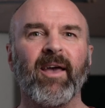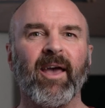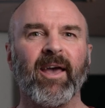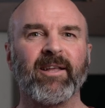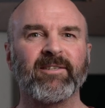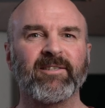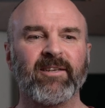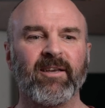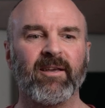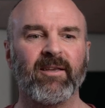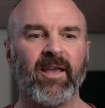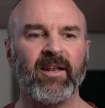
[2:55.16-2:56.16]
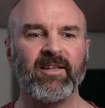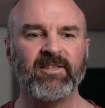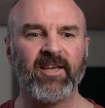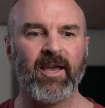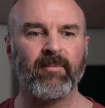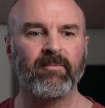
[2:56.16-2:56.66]
And
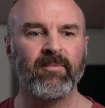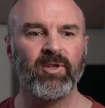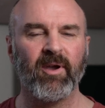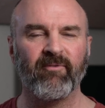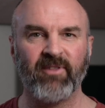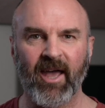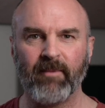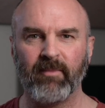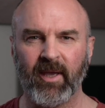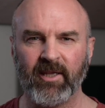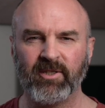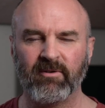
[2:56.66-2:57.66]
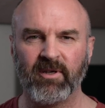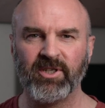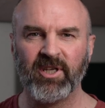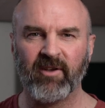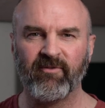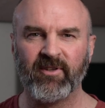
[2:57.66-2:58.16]
anytime you have that major a
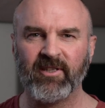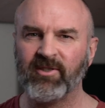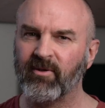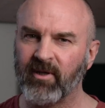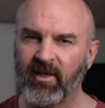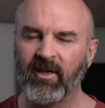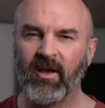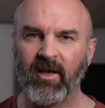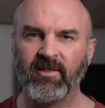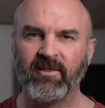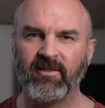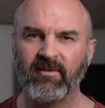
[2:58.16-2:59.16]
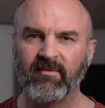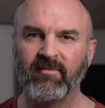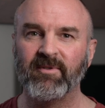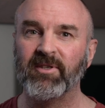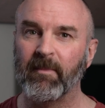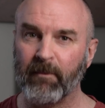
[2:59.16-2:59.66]
shift, it's going to cause
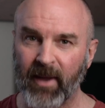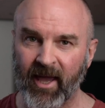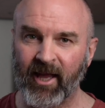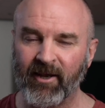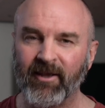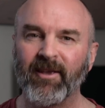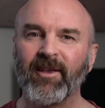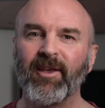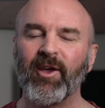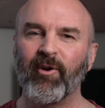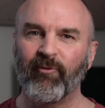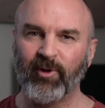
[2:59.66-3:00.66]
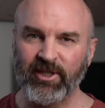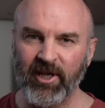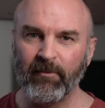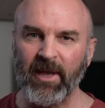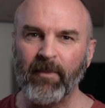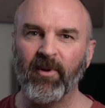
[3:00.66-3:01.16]
some pain for
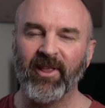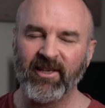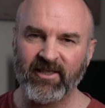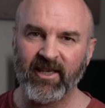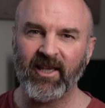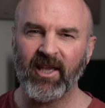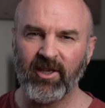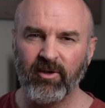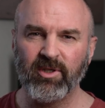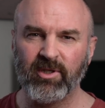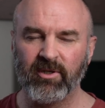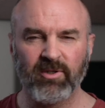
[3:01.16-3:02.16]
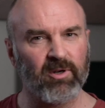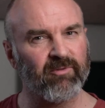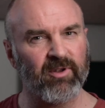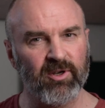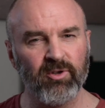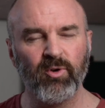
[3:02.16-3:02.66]
some people as they get used to sort
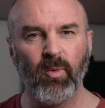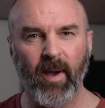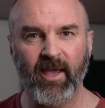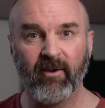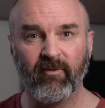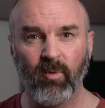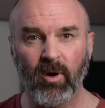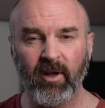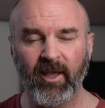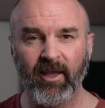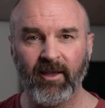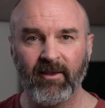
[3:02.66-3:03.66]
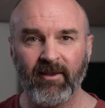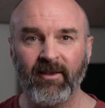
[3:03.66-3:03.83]
of a new way of working.